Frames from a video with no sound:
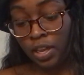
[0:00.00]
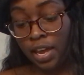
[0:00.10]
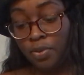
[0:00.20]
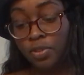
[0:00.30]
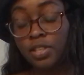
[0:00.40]

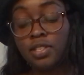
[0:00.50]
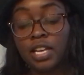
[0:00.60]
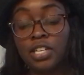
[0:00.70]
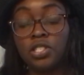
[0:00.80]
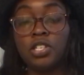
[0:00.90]
And with the
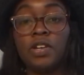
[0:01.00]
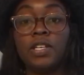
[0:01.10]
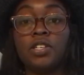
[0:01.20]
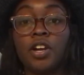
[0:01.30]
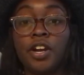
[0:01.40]

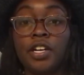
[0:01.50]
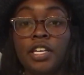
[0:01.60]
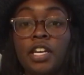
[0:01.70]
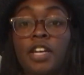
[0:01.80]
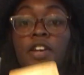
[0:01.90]
Sagittarius card
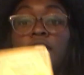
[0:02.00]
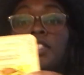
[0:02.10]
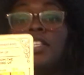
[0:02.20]
here, it's